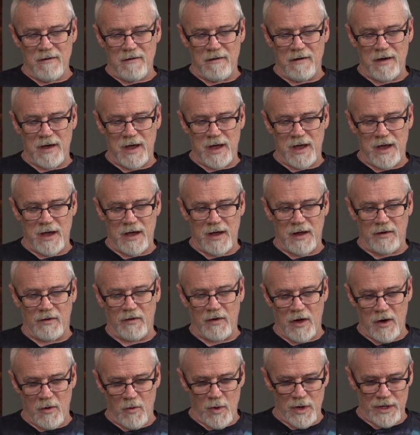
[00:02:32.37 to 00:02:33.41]
and
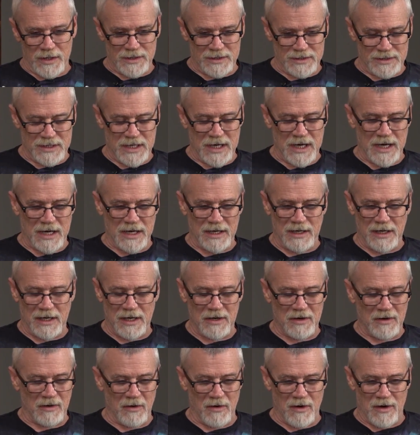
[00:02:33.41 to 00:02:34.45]
I went to Tandy
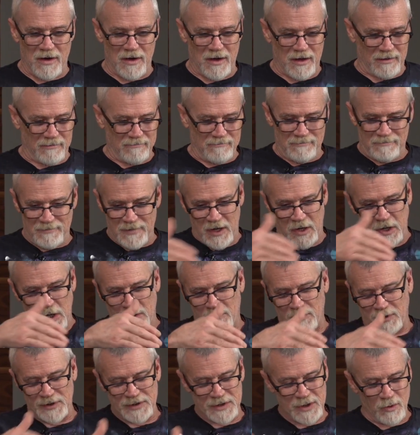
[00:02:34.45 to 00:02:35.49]
and got a
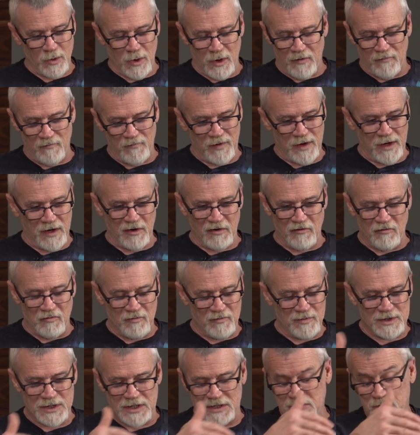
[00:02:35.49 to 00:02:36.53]
couple of square feet of
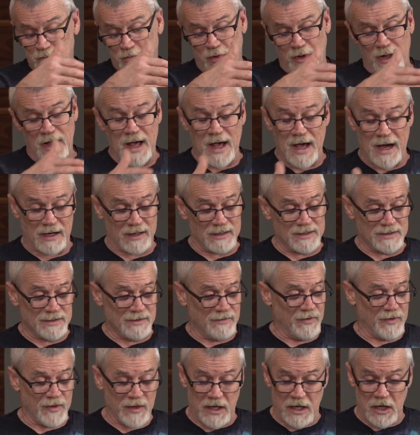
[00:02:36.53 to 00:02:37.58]
just black,
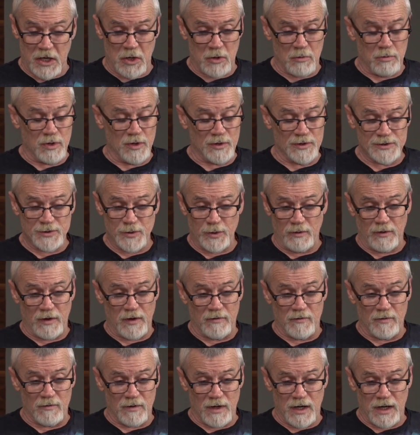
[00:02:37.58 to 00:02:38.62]
thin upholstery
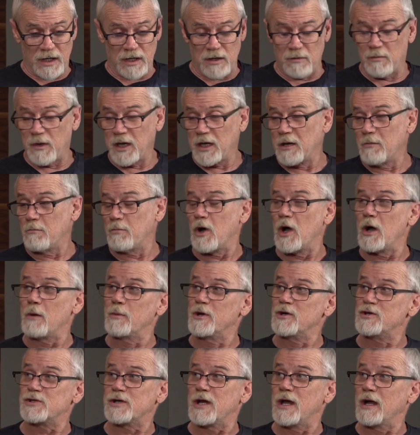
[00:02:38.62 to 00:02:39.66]
leather like you'd make a
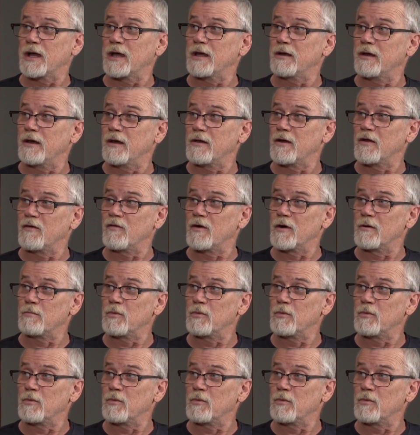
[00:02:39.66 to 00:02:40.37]
bomber jacket out of, or